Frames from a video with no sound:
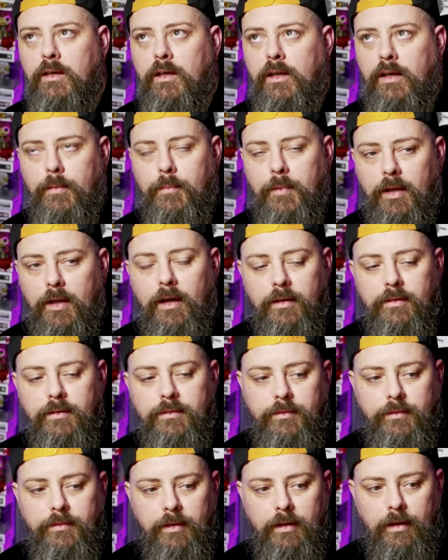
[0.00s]
and I'm
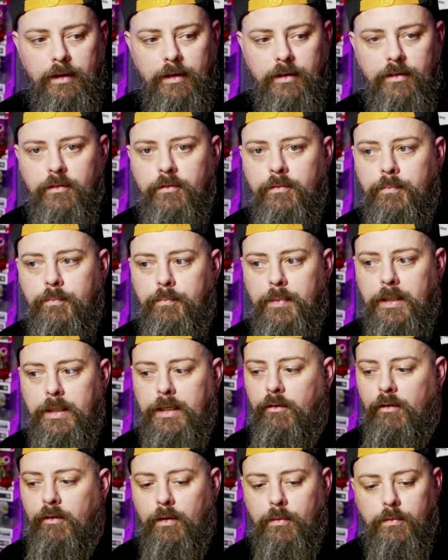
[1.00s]
like, I've
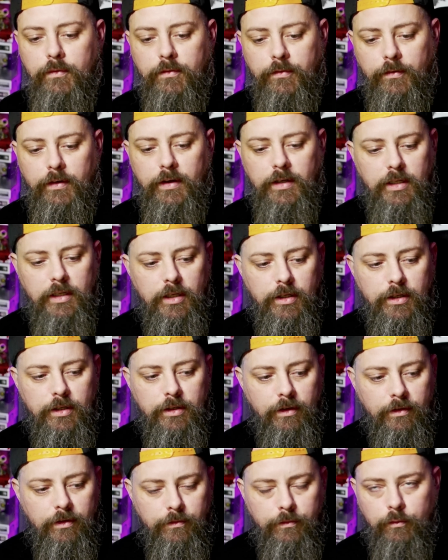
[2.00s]
been around for a
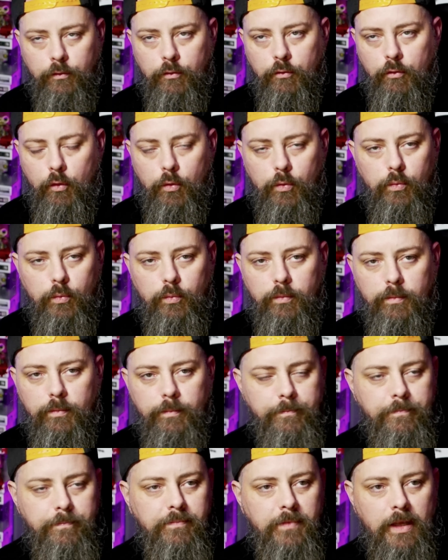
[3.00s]
year, I've grown